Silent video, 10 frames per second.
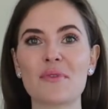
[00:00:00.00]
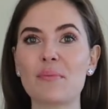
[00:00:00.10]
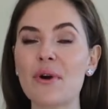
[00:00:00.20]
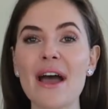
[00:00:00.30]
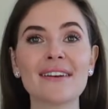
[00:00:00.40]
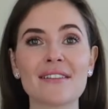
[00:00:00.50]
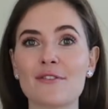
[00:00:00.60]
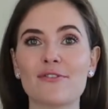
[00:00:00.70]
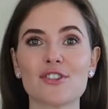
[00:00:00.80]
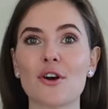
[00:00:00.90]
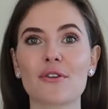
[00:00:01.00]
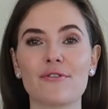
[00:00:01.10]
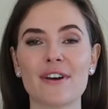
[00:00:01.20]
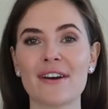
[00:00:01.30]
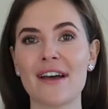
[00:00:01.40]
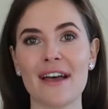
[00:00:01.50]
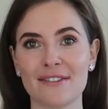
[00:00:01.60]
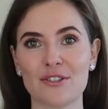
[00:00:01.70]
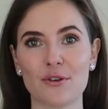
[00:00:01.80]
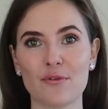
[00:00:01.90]
the brand and the photographer
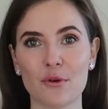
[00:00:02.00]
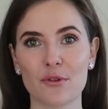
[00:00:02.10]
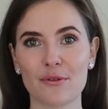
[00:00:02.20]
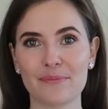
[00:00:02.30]
and so forth.